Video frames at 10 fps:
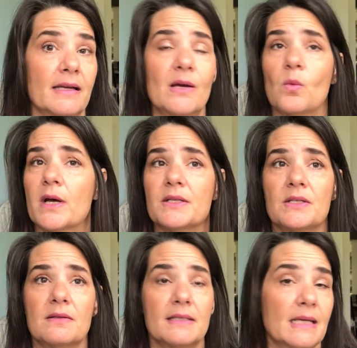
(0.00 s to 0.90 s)
It
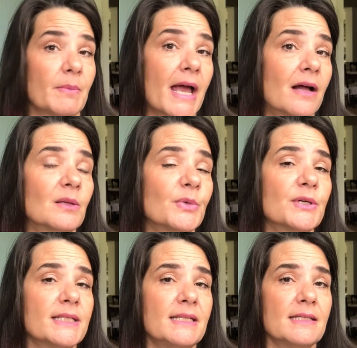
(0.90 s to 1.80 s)
was the same caliber
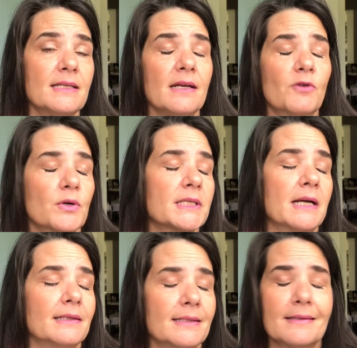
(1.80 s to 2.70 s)
as Disney, of course
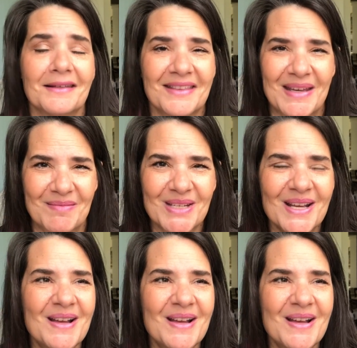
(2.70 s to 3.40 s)
not Disney themed,